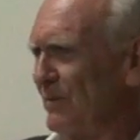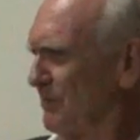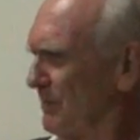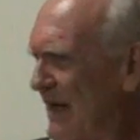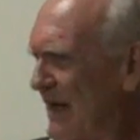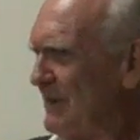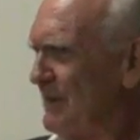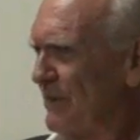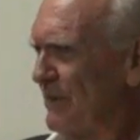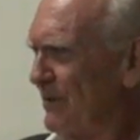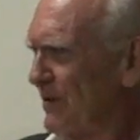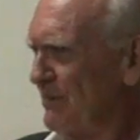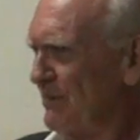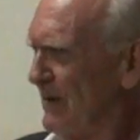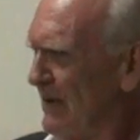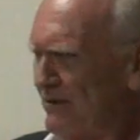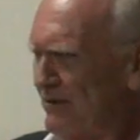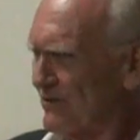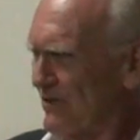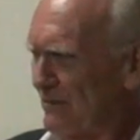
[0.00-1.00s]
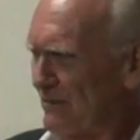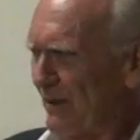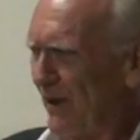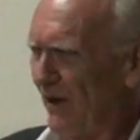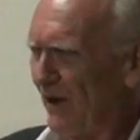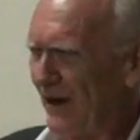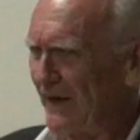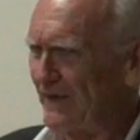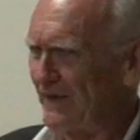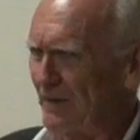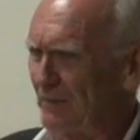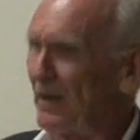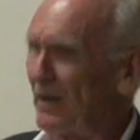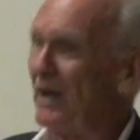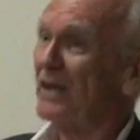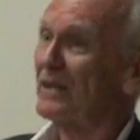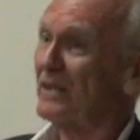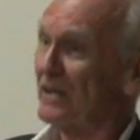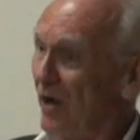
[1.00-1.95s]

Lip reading: maybe with a military behind them